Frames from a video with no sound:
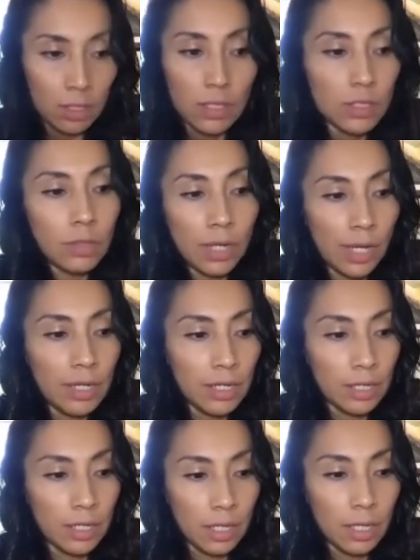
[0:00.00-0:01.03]
it's okay,
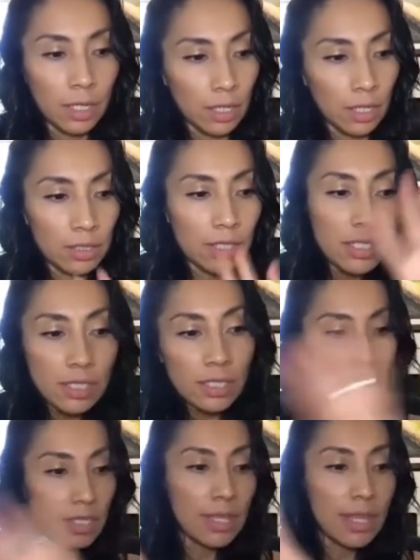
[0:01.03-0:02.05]
this
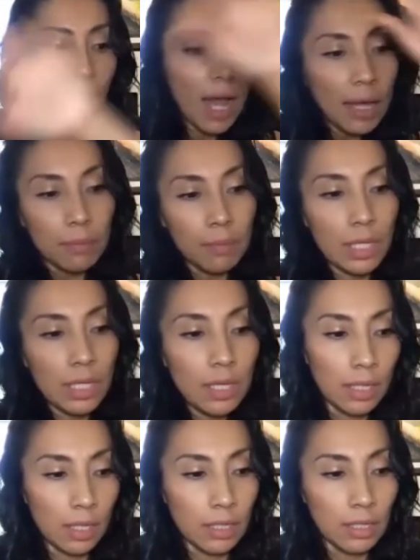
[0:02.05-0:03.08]
is not
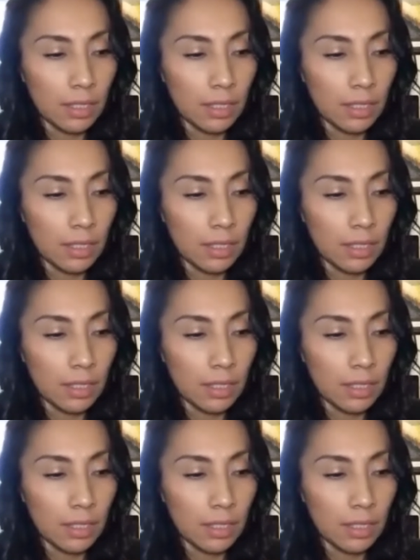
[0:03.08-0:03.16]
me.